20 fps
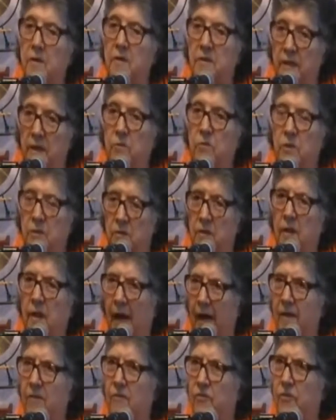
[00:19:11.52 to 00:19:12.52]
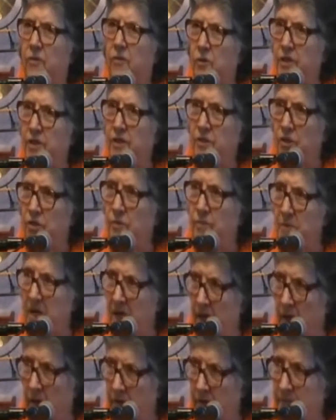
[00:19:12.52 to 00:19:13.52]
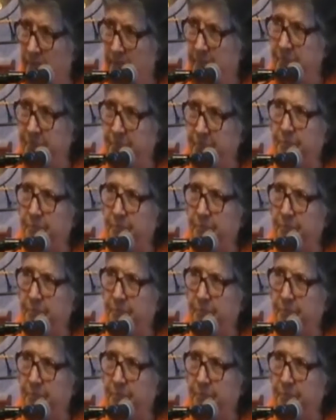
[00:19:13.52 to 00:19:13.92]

There were like 32 men.